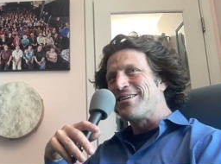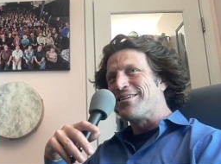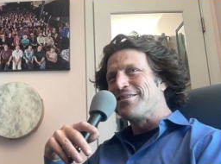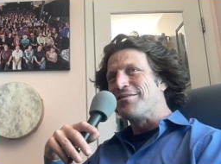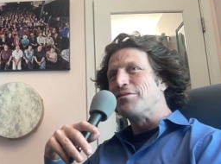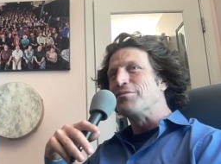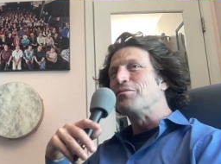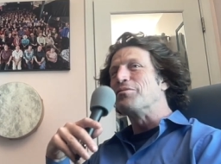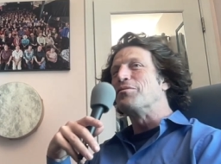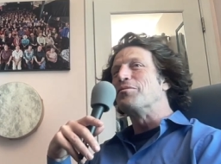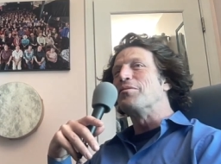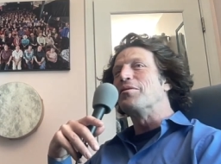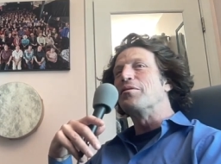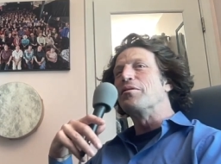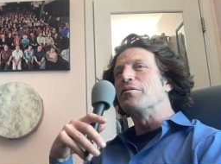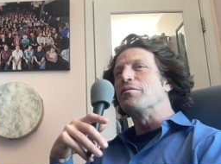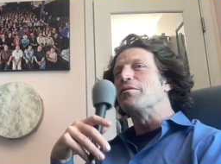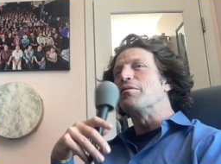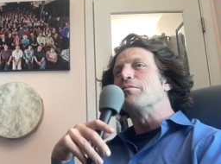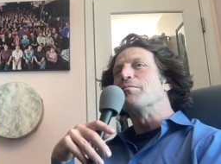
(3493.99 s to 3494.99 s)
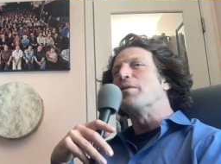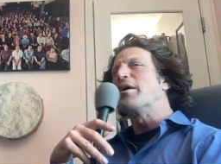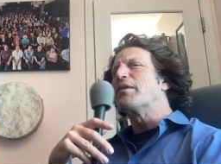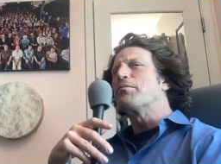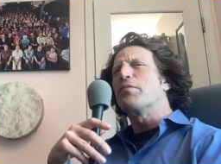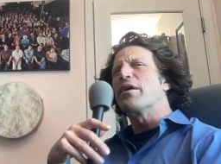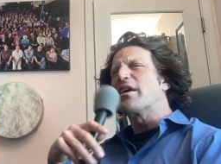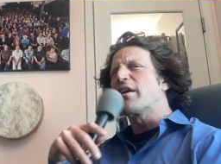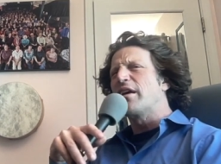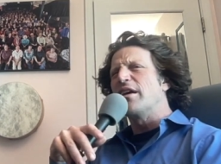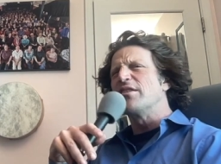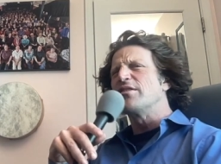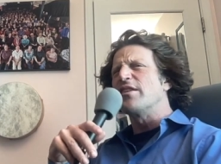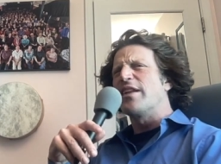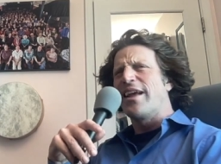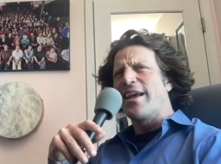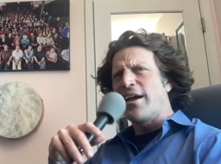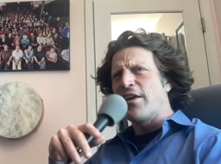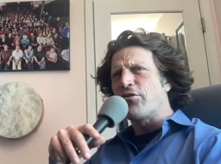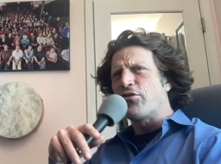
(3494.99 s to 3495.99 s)
my kid's an
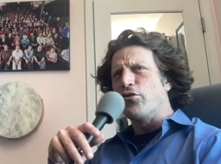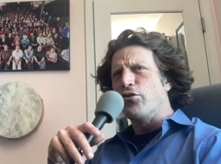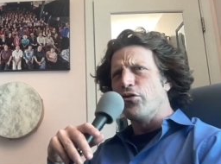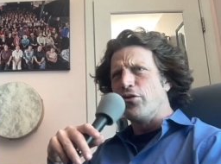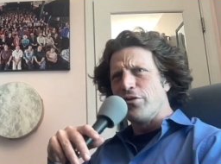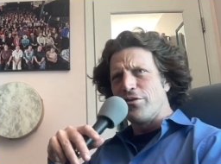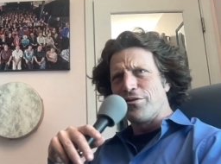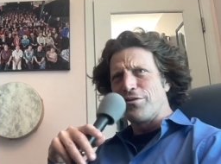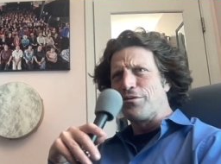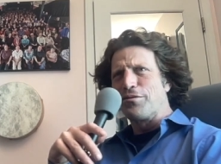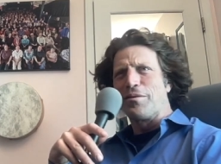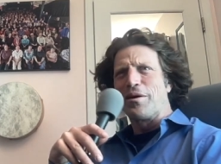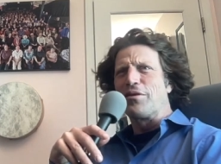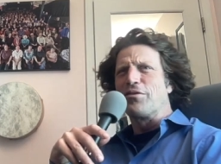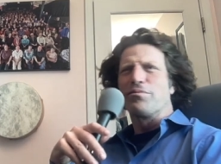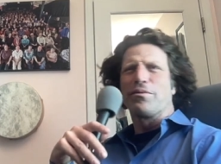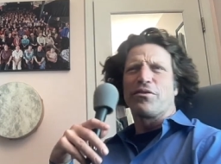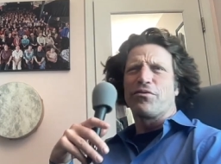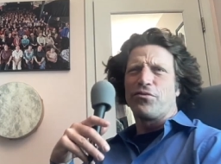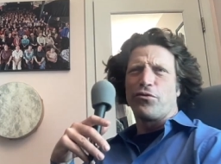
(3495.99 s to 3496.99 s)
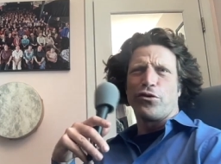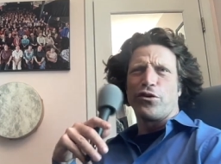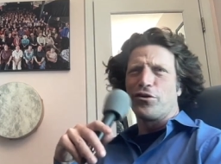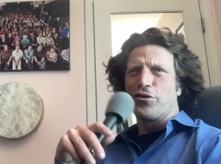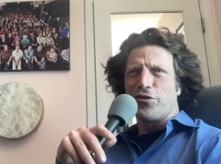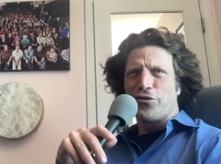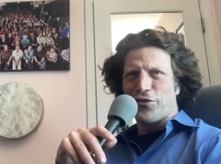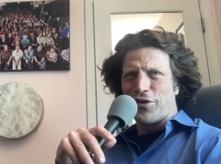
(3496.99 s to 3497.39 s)
asshole, as my 4-year-old's an